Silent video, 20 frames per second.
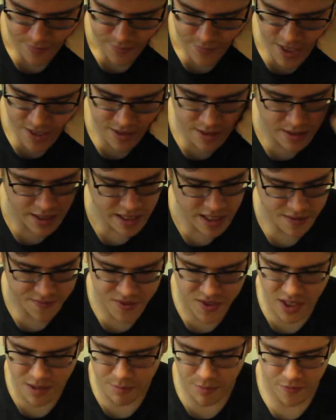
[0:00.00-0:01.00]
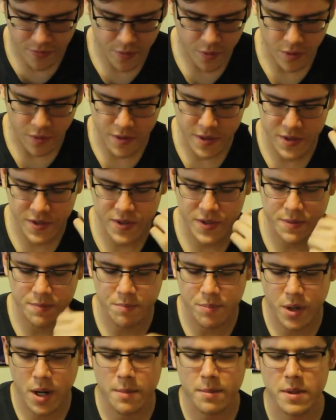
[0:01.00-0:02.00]
And then, like I've said before, this is
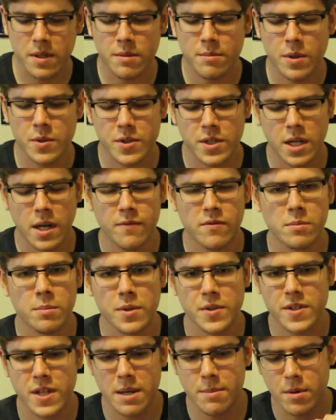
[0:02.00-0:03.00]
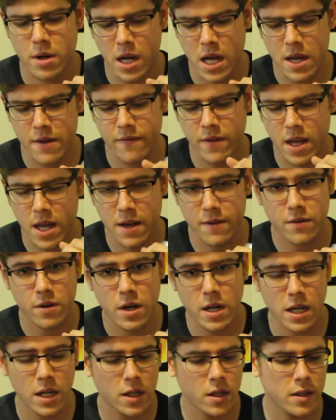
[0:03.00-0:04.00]
probably the most comfortable saber I have ever
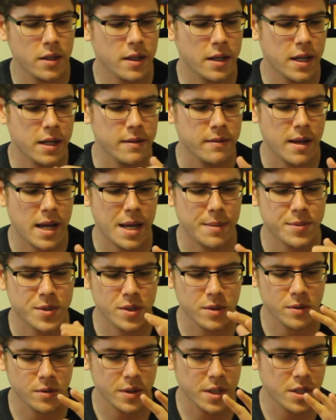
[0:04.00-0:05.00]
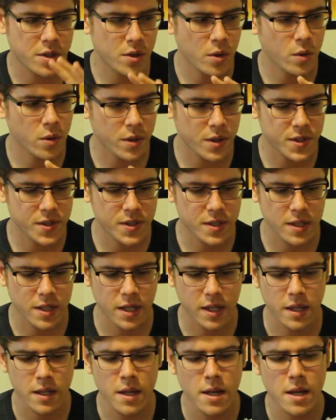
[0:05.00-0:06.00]
held. I absolutely adore this
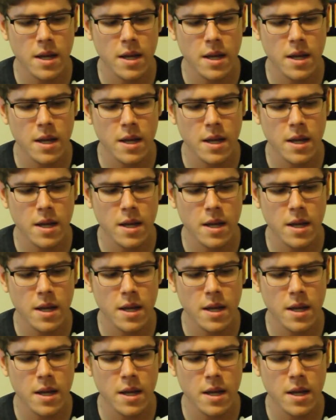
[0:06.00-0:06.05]
thing.